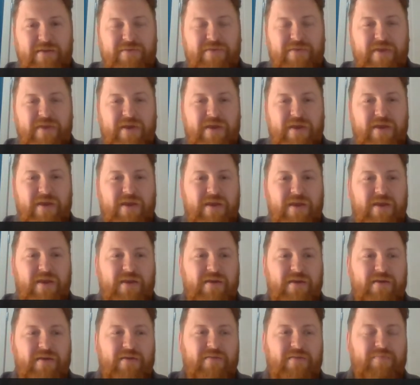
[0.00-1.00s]

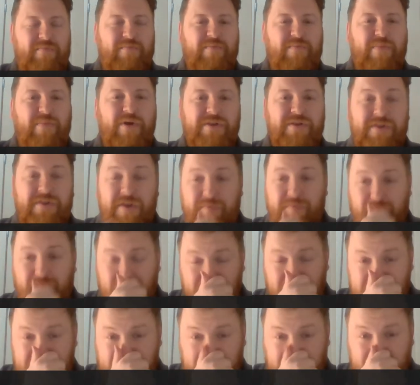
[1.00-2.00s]
the modern
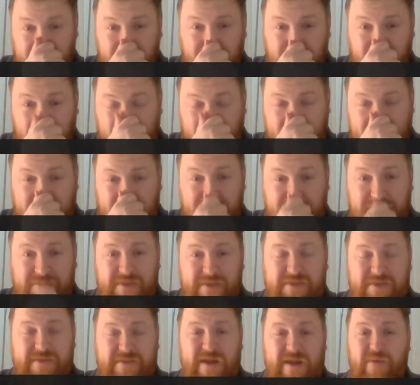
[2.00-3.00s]
approach in
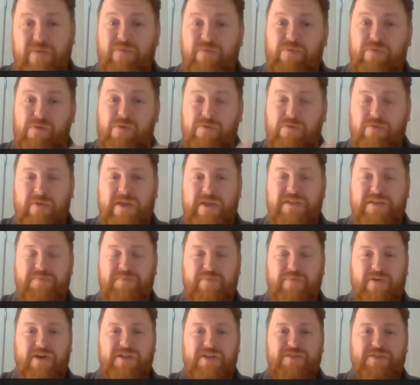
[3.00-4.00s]
Wales is now a rural
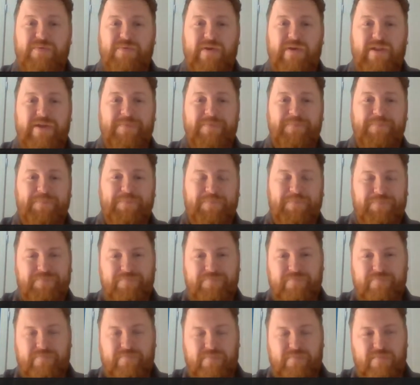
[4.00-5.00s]
enterprise dwelling,
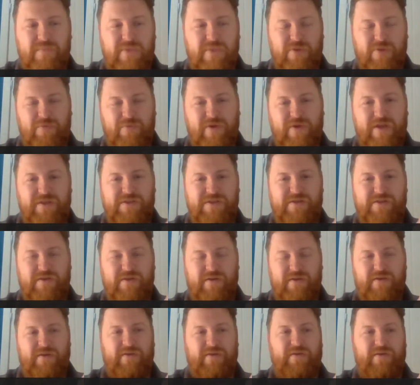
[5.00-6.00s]
which
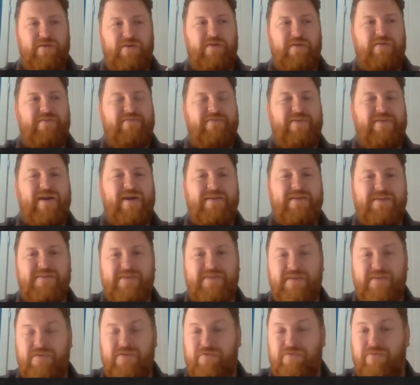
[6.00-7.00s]

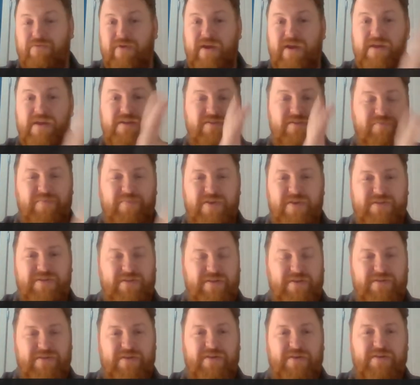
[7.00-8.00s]
factors in a range of
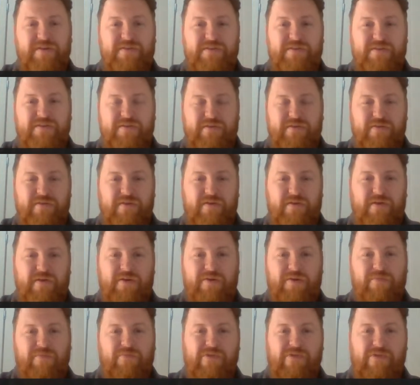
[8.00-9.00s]
businesses,
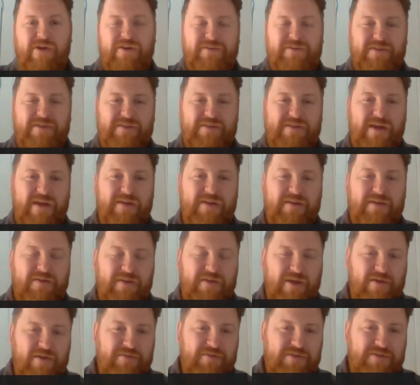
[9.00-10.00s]
whereas the standard
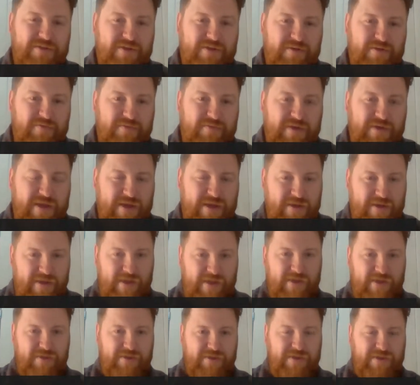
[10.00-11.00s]
go-to in
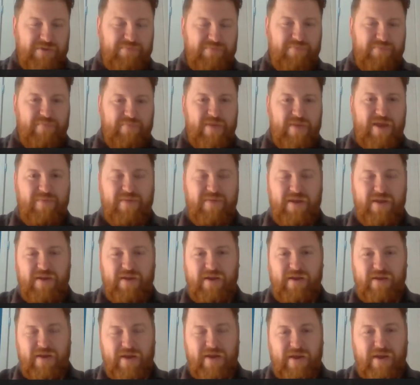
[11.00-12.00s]
England may
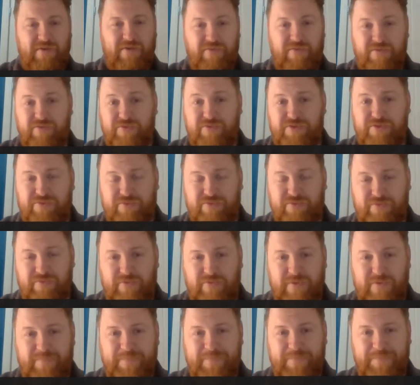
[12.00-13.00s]
be an agricultural
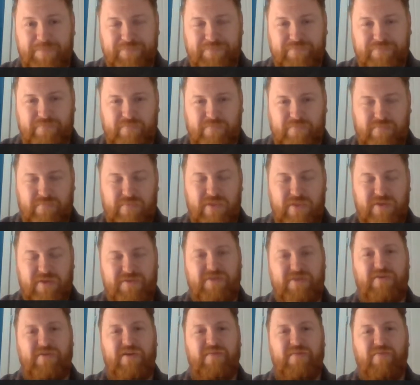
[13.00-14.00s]
one.
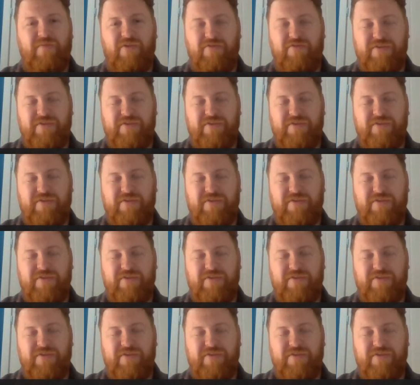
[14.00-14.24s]
So your more